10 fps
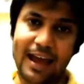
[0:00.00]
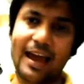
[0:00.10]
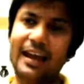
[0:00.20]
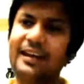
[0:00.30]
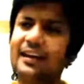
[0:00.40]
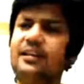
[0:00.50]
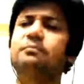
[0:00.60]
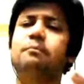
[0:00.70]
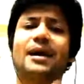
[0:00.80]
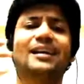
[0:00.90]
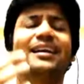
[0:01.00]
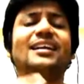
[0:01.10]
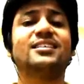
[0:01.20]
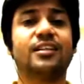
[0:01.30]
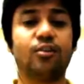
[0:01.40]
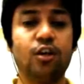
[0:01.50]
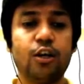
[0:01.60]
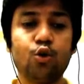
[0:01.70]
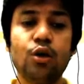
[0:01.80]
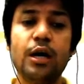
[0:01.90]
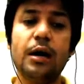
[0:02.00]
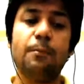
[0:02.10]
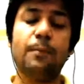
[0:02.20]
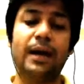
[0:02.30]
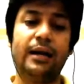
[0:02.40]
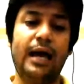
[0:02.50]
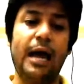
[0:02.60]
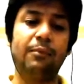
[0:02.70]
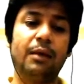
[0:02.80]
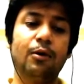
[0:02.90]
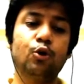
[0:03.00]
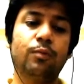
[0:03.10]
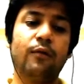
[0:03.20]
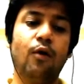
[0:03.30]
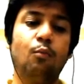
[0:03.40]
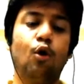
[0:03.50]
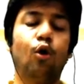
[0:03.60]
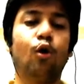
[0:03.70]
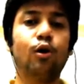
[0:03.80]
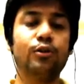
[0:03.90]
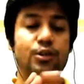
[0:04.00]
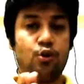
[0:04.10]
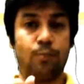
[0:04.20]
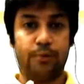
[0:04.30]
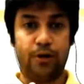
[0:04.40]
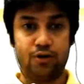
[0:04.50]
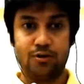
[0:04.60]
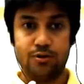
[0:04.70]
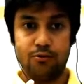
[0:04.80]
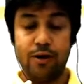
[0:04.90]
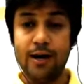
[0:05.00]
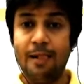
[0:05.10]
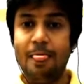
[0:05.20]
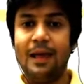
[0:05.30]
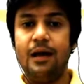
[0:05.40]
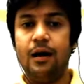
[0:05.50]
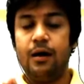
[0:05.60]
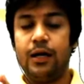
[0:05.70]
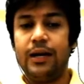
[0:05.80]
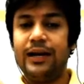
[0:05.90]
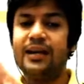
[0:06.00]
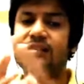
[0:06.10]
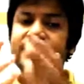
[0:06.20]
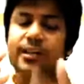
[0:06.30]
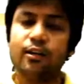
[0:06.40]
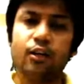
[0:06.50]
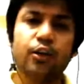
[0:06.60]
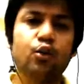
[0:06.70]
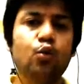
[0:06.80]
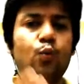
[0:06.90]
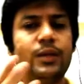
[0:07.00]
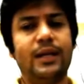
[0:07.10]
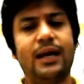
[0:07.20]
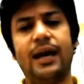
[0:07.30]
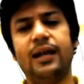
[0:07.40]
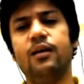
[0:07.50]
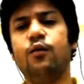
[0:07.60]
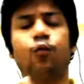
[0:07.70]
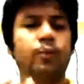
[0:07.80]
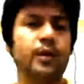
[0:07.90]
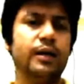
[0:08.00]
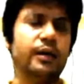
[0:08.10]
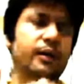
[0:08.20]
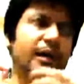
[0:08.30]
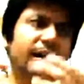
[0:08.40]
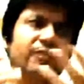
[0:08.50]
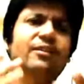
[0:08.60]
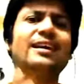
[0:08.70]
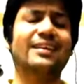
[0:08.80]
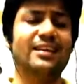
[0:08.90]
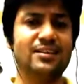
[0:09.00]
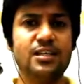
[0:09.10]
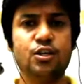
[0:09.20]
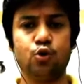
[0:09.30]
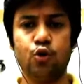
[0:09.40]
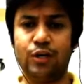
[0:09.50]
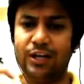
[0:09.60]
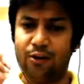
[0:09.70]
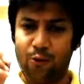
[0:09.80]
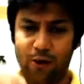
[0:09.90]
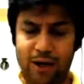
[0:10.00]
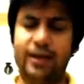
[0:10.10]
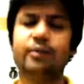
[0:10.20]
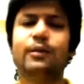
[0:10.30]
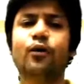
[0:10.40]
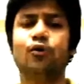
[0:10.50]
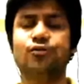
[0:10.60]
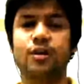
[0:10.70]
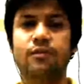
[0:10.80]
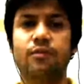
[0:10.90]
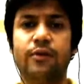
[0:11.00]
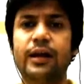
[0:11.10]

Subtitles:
I didn't maintain a circular queue, but I'm able to perform all these operations, right? Creating a circular queue with an array would be relatively easy, so you can try it by yourself, right?